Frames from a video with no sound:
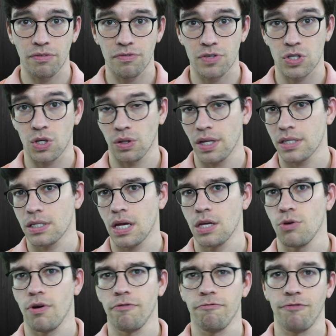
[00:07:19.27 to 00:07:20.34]
So let's say you
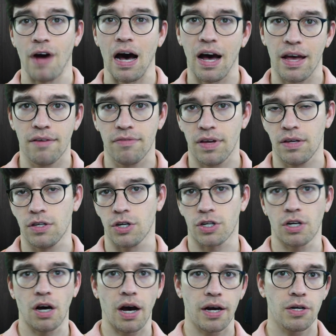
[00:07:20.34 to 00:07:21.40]
have 5, you're gonna
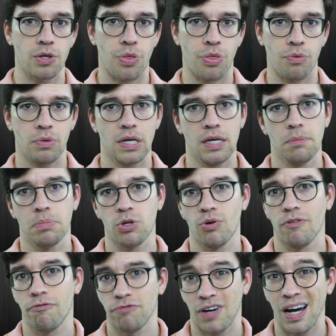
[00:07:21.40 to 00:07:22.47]
hire 3, but you have
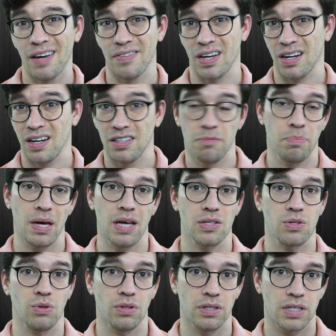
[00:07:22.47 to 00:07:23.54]
5 that kind of passed
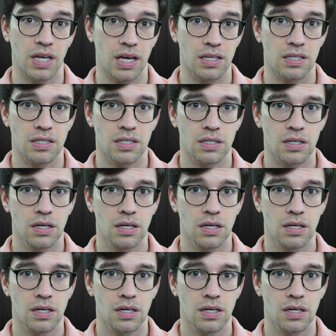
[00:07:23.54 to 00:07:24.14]
all the tests.